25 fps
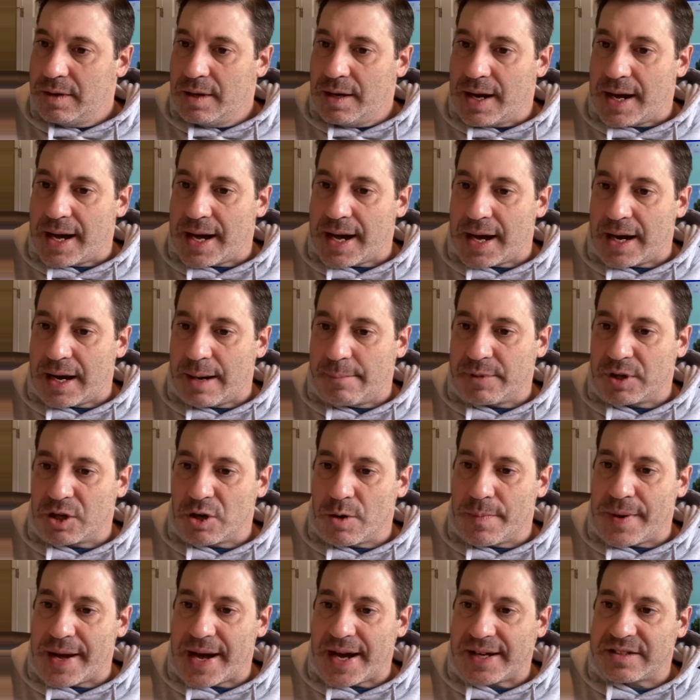And I'm going to
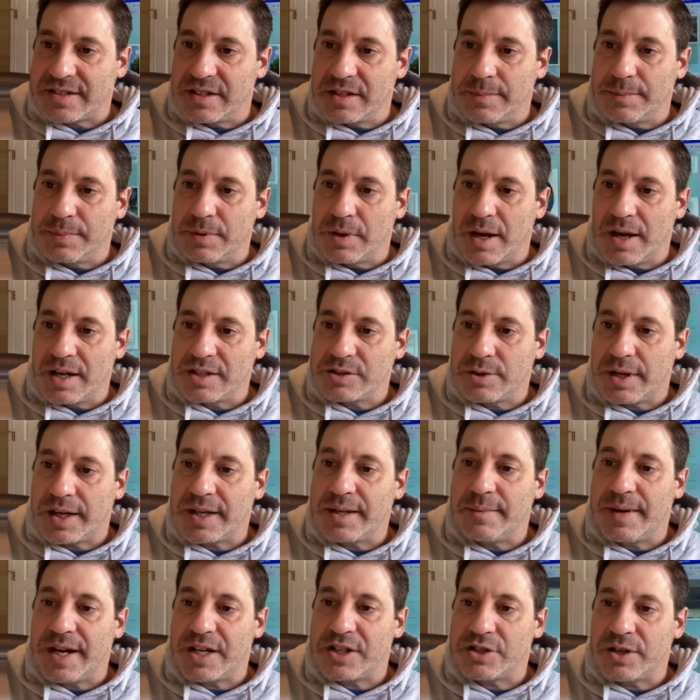go back to the blog so I can
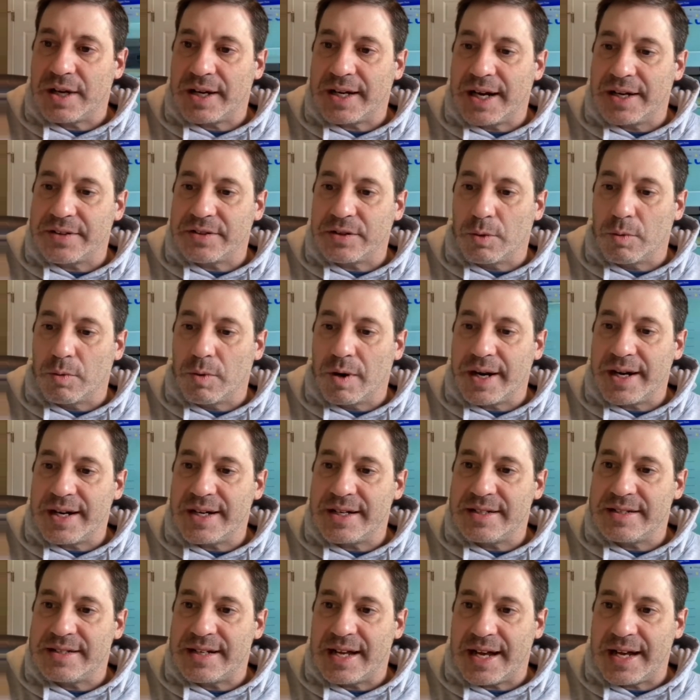make sure I got the
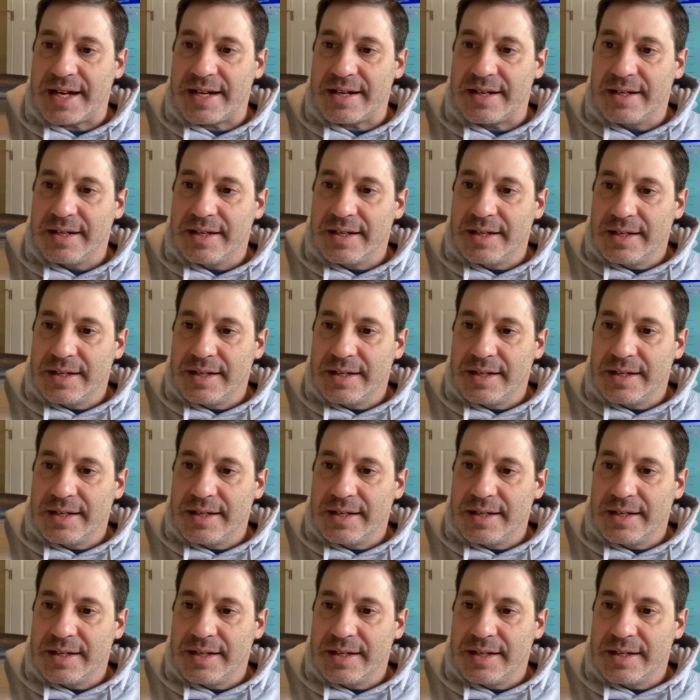right date.